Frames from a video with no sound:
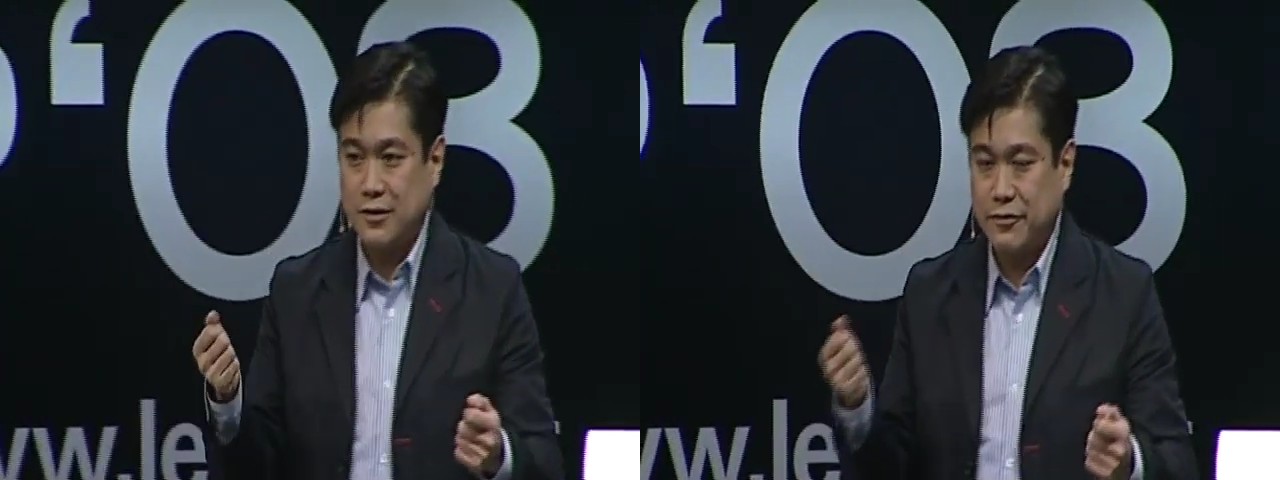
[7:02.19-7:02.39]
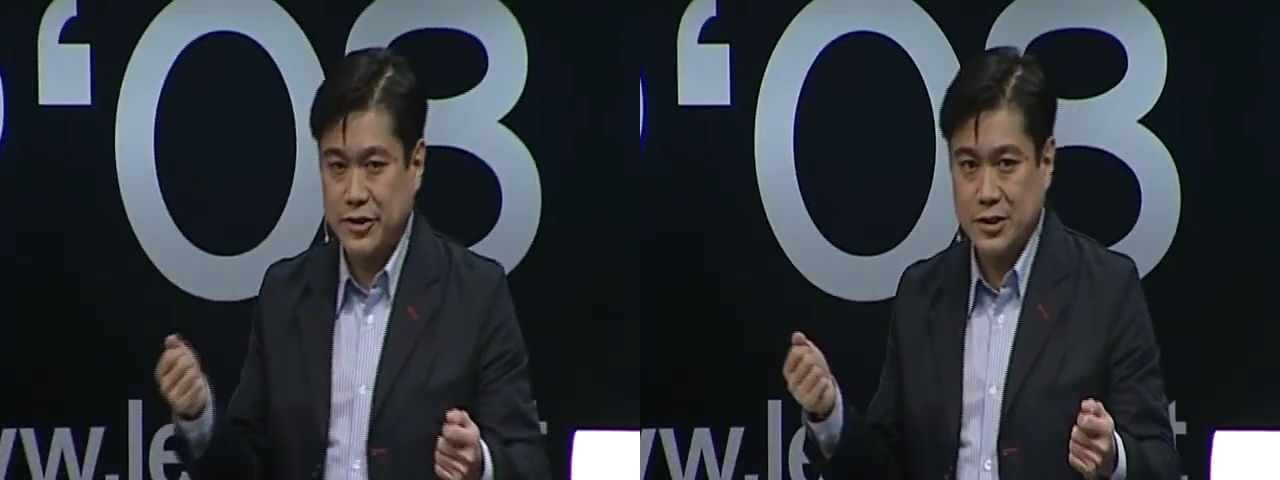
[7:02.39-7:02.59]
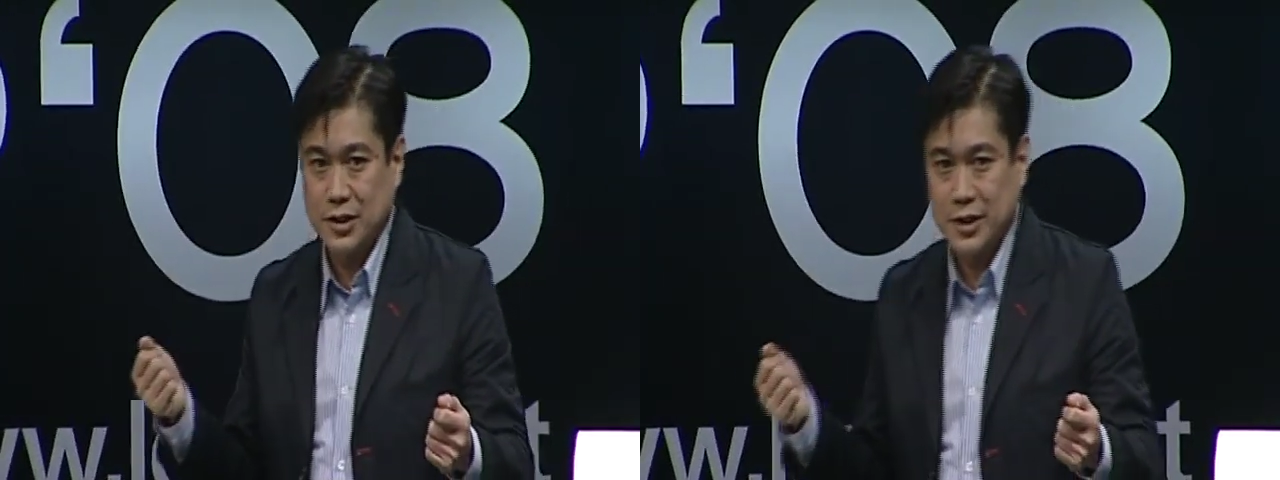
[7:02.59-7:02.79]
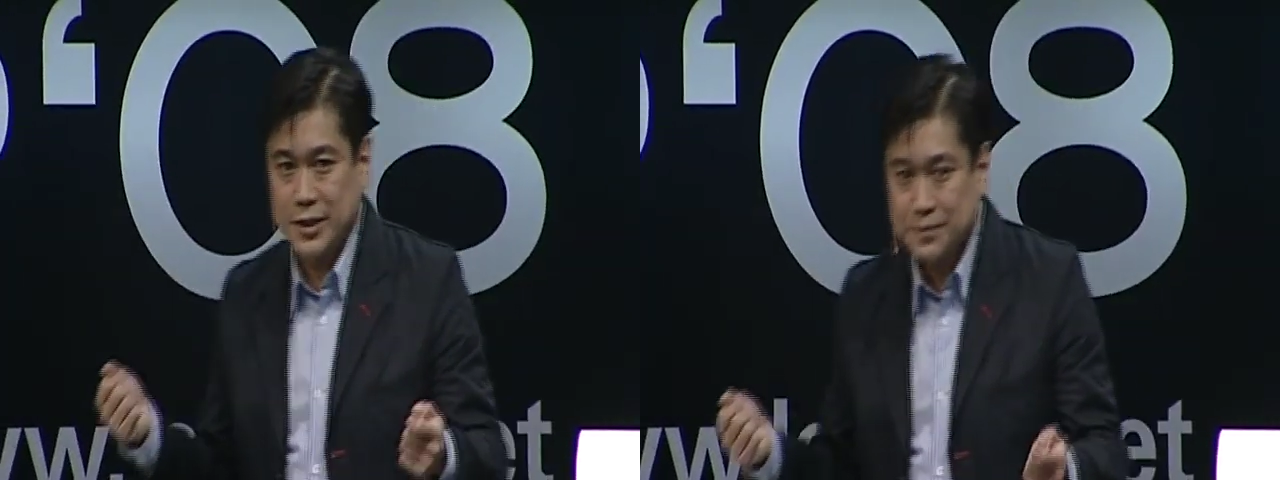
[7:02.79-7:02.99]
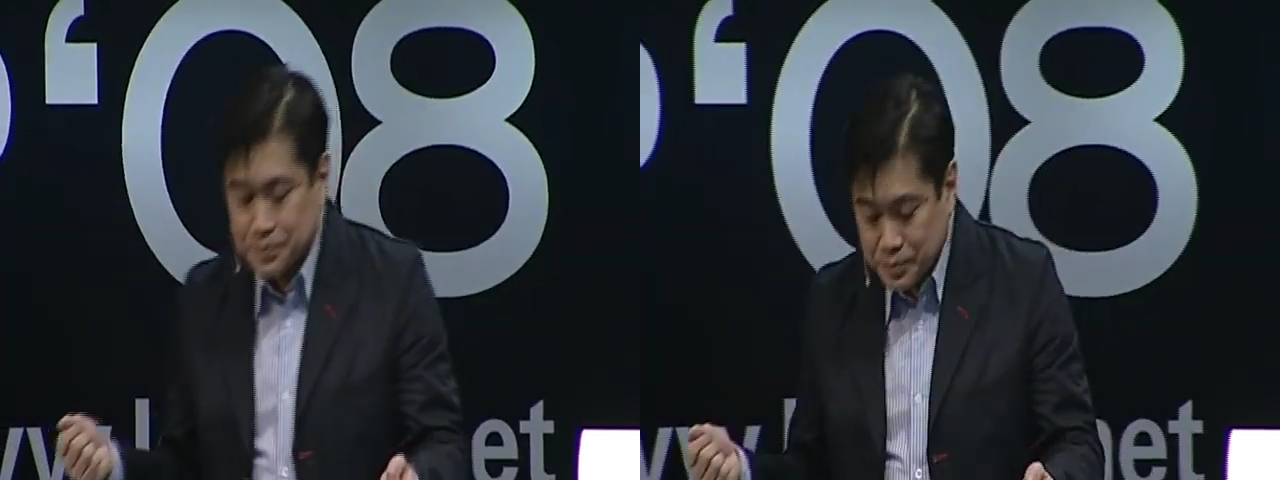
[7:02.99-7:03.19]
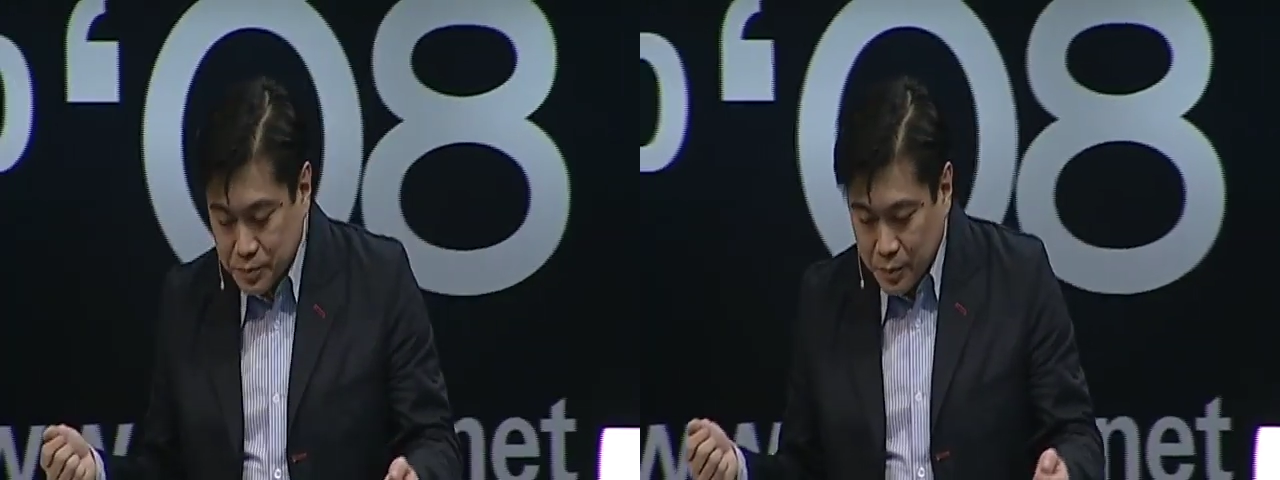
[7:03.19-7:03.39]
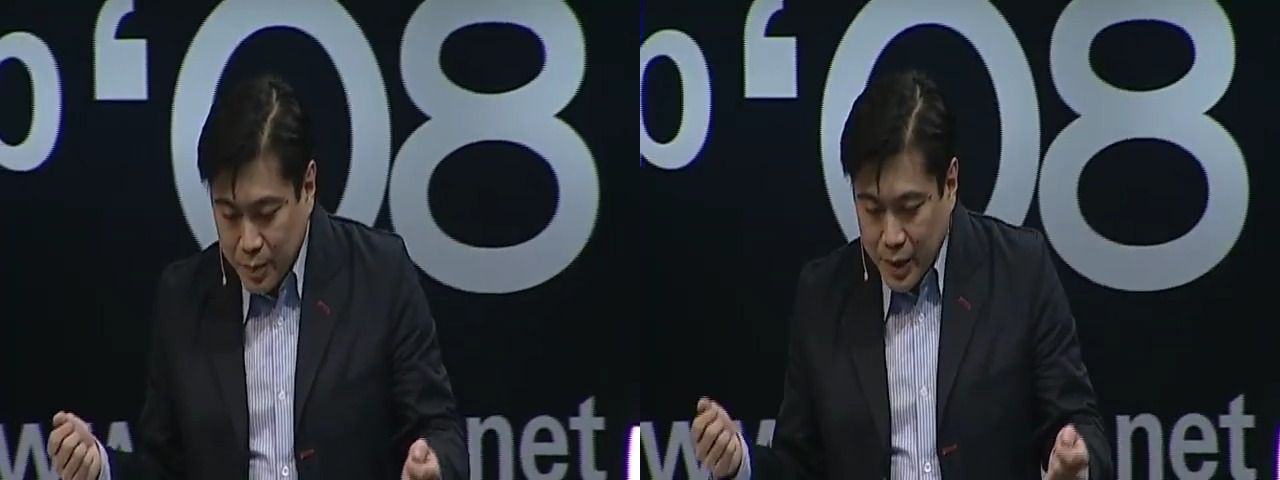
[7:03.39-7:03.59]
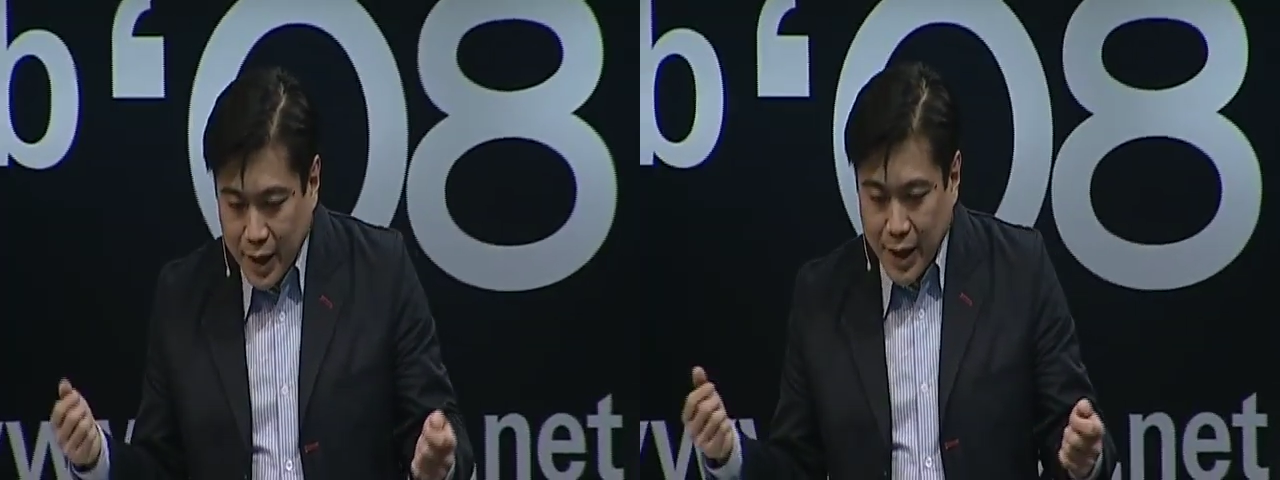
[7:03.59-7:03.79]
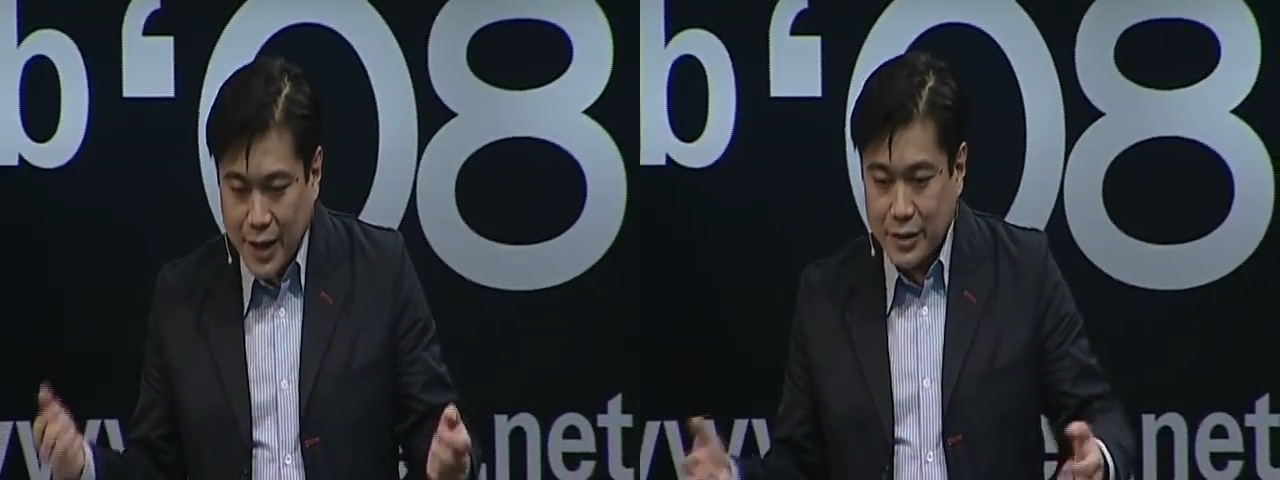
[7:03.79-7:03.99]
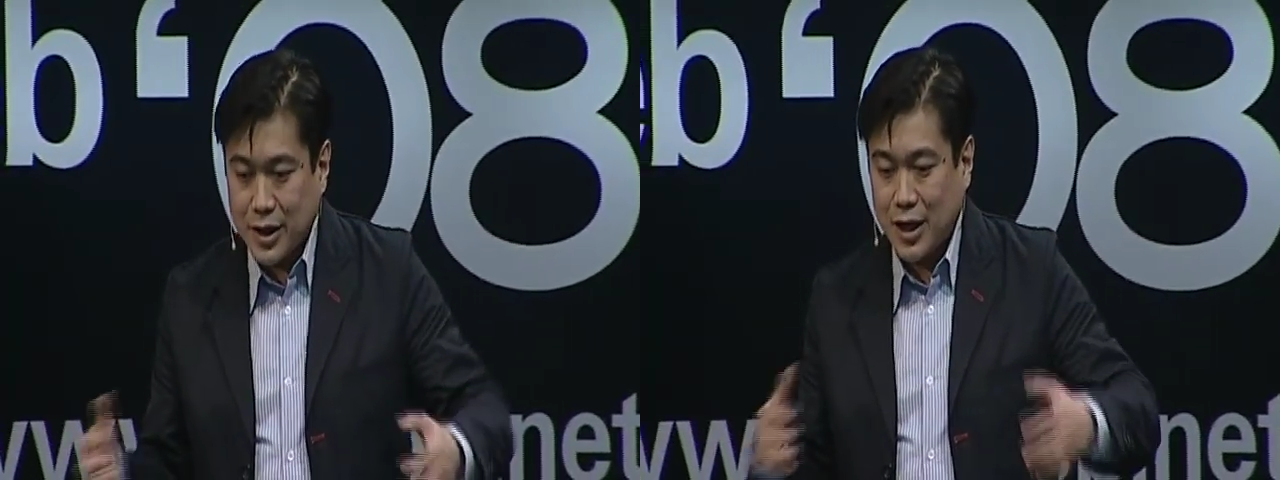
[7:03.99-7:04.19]
facility
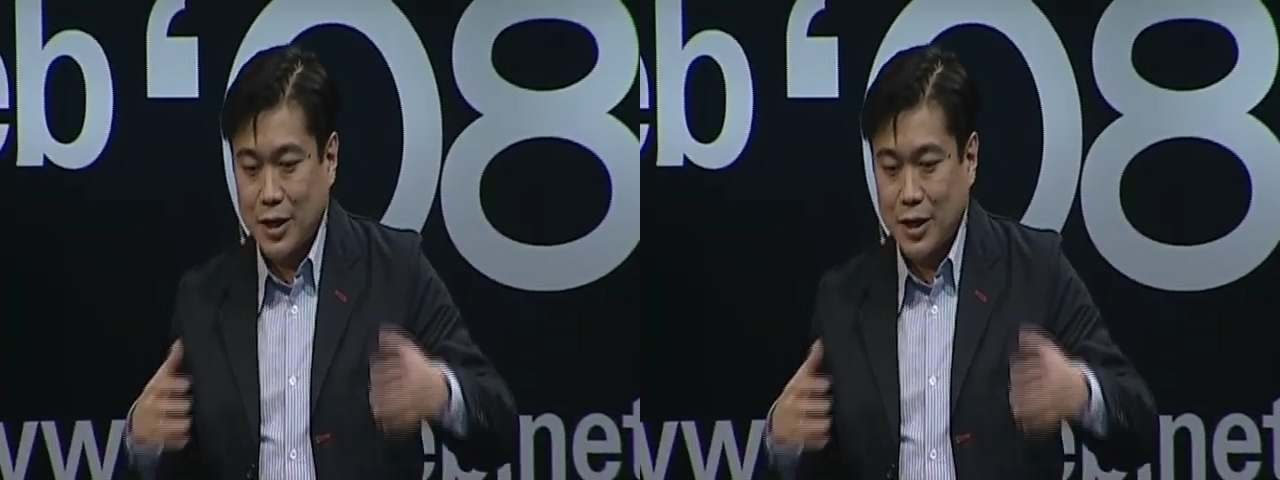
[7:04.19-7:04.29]
and